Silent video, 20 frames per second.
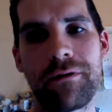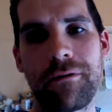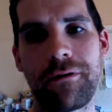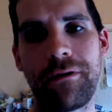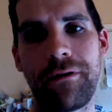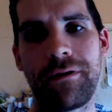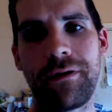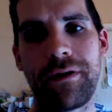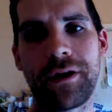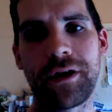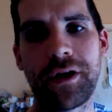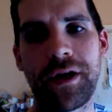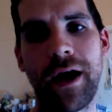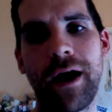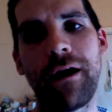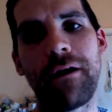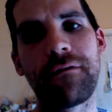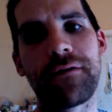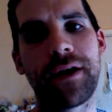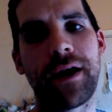through the
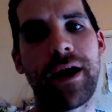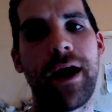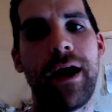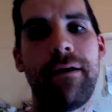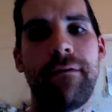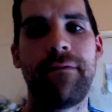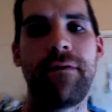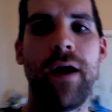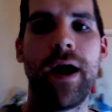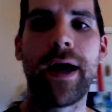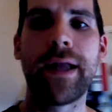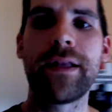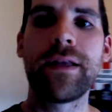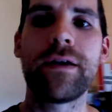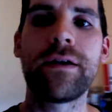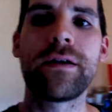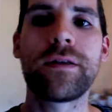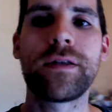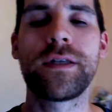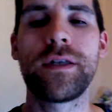shelves and can't find it.